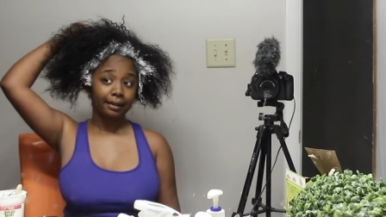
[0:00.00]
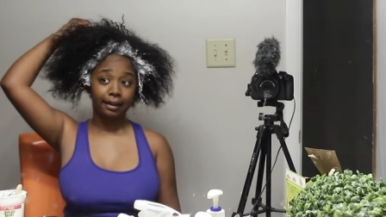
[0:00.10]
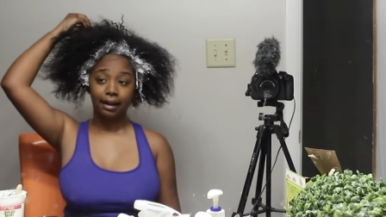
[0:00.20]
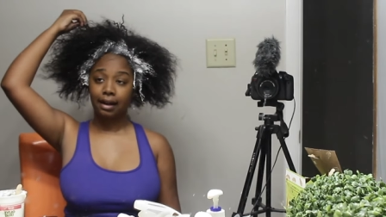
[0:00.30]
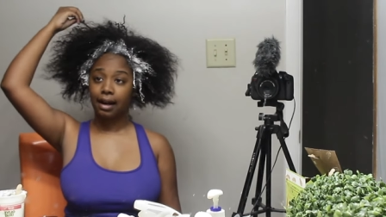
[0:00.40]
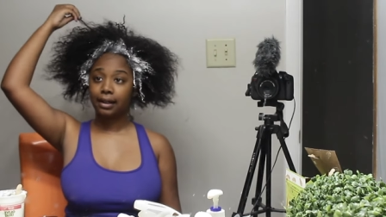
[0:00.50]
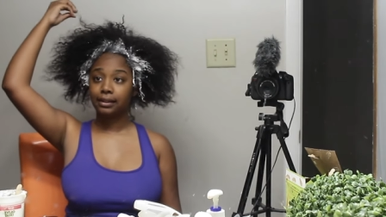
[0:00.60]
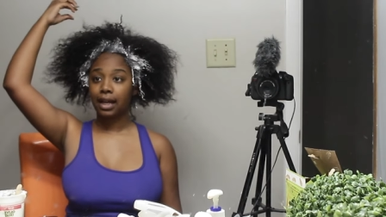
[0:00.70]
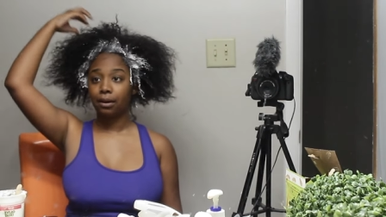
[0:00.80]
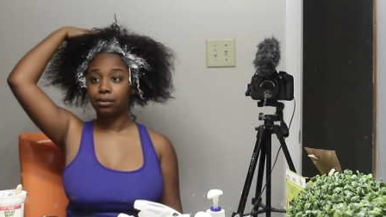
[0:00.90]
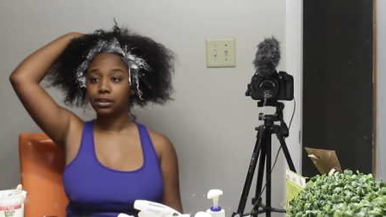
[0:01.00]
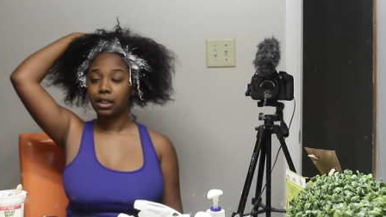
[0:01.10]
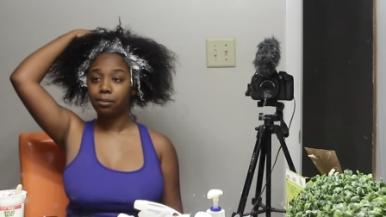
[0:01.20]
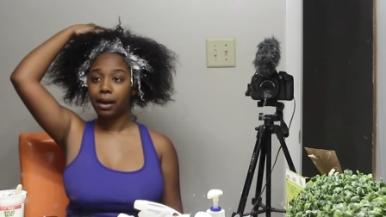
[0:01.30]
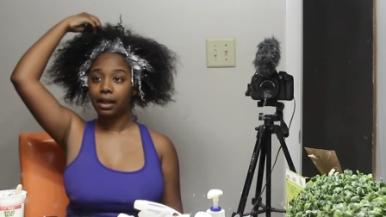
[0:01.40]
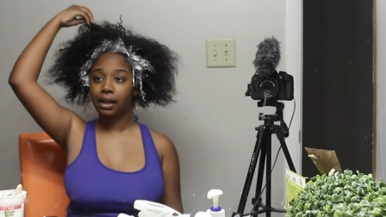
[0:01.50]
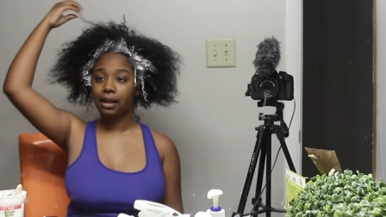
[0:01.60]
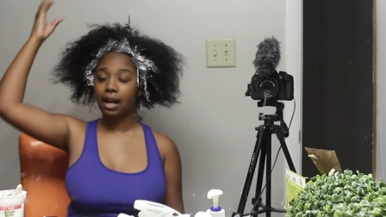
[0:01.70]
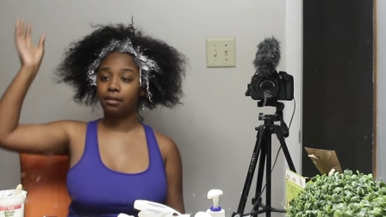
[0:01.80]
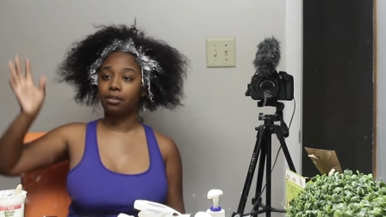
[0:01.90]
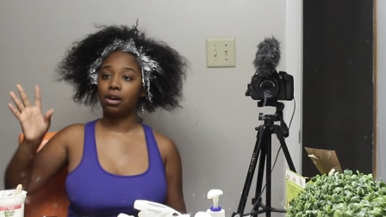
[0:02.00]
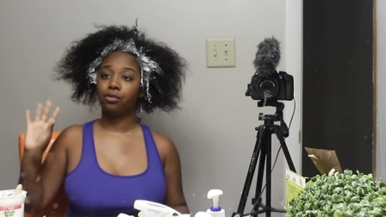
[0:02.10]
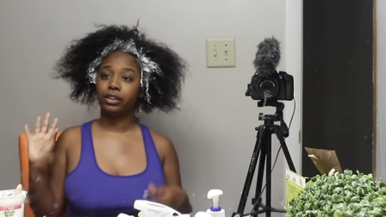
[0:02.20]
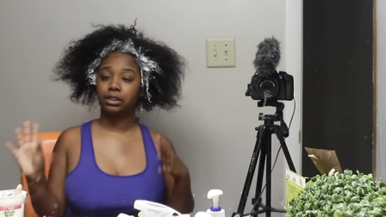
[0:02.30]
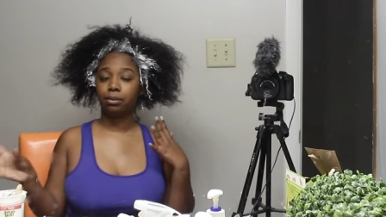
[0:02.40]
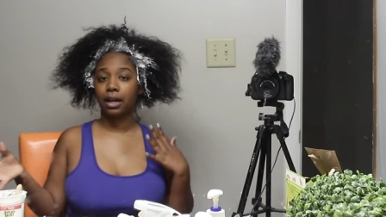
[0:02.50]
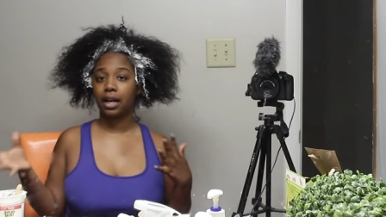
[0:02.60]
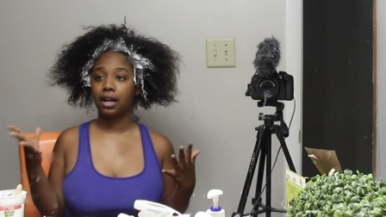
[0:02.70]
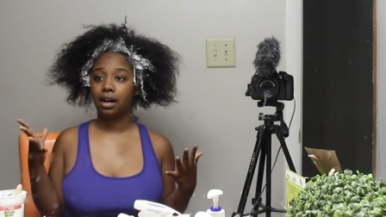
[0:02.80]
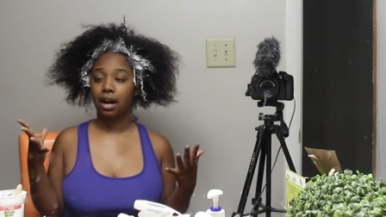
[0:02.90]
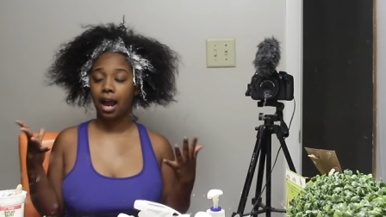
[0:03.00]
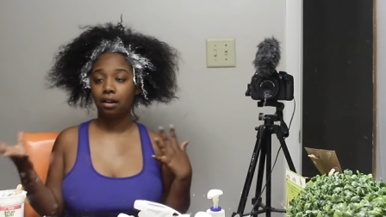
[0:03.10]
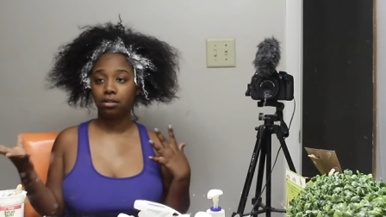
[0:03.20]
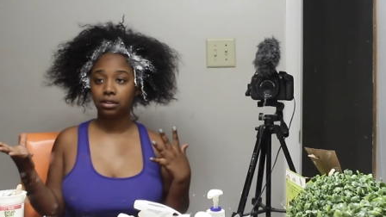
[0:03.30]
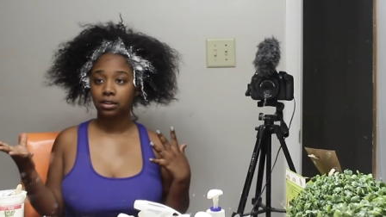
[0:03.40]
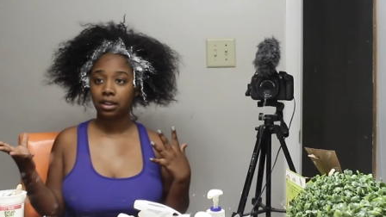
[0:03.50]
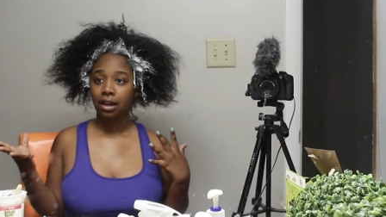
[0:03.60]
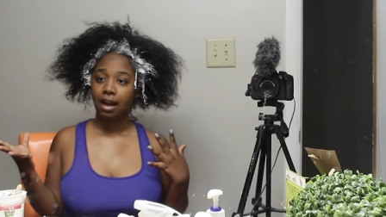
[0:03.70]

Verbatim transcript: yeah guys I will check back in after I rinse my hair out